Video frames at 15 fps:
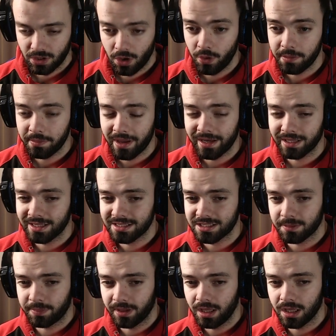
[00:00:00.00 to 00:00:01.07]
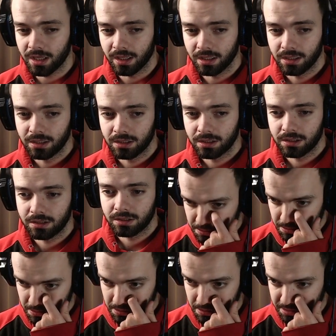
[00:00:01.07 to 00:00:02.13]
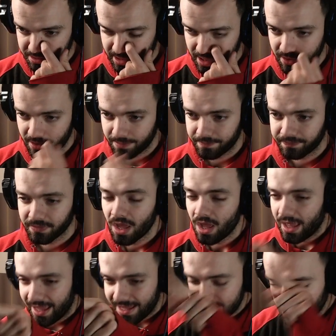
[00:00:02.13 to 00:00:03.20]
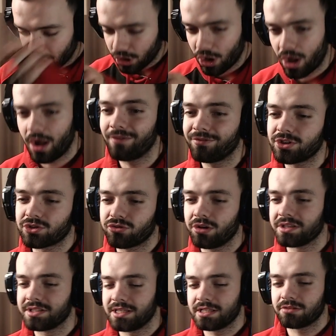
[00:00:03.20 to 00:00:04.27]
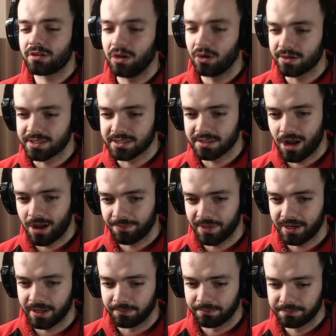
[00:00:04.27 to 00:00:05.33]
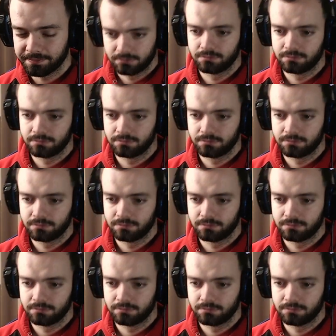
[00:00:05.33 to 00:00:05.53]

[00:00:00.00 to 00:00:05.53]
Oh, he made it disappear. Okay then. He's got the... I've just realized he lost his arm, didn't he?